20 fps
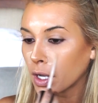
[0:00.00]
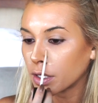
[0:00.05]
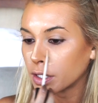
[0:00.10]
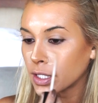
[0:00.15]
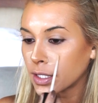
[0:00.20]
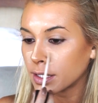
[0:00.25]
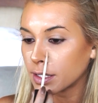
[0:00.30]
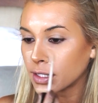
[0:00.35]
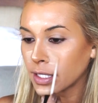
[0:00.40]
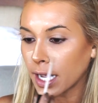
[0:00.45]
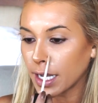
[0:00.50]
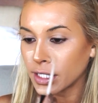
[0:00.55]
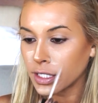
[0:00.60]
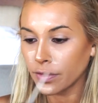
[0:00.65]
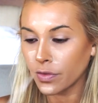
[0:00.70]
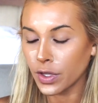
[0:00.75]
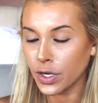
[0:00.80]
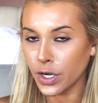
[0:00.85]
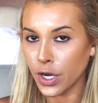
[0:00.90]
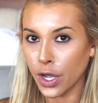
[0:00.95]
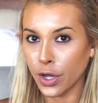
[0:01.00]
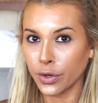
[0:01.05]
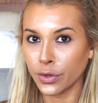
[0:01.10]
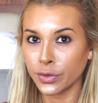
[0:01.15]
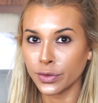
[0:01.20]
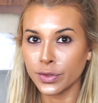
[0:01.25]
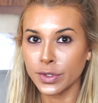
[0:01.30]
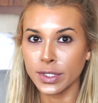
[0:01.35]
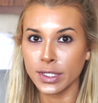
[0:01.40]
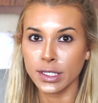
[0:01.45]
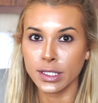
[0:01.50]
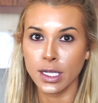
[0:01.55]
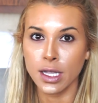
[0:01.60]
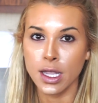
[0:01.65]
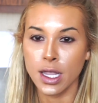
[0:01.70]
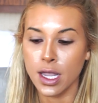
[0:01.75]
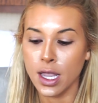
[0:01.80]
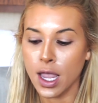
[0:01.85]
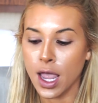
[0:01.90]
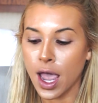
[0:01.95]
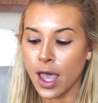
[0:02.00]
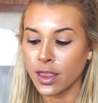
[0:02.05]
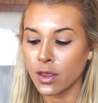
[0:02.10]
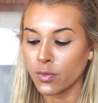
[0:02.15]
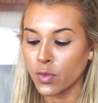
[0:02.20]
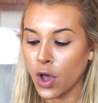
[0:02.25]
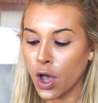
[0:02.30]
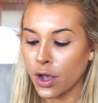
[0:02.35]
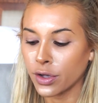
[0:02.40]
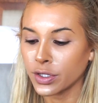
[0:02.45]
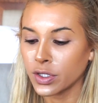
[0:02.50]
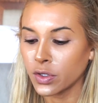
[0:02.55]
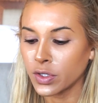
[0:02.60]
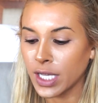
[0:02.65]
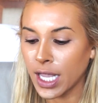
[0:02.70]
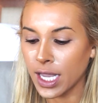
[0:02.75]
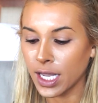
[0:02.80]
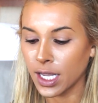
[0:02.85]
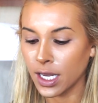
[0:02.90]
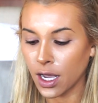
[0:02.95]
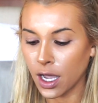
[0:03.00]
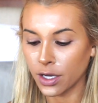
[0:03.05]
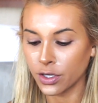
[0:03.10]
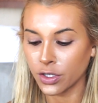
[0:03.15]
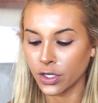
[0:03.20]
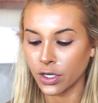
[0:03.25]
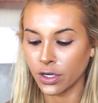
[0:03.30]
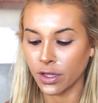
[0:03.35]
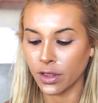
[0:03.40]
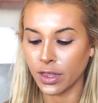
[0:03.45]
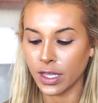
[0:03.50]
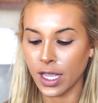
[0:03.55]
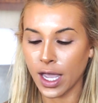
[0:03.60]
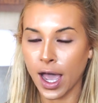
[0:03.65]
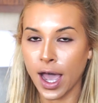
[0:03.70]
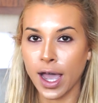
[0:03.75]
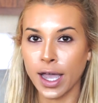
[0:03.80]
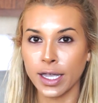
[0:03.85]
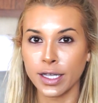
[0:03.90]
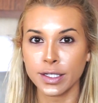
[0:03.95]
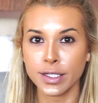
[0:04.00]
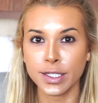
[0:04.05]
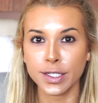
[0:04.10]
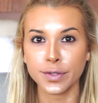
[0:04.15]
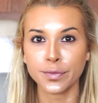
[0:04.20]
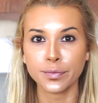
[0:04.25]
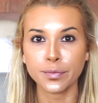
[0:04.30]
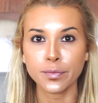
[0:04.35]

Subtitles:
Onto the sides of the nose, and then we'll also take it under the eyes.